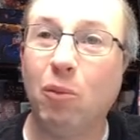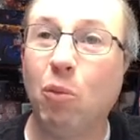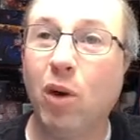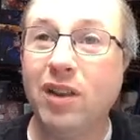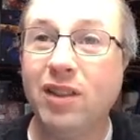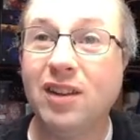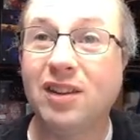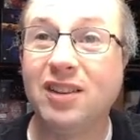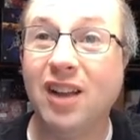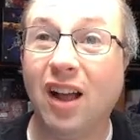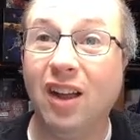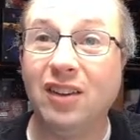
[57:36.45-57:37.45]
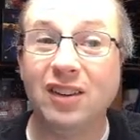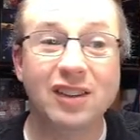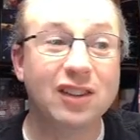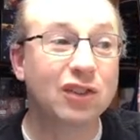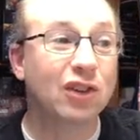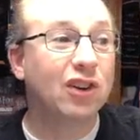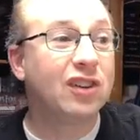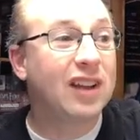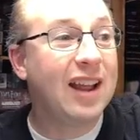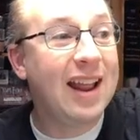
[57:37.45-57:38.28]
what this does is it turns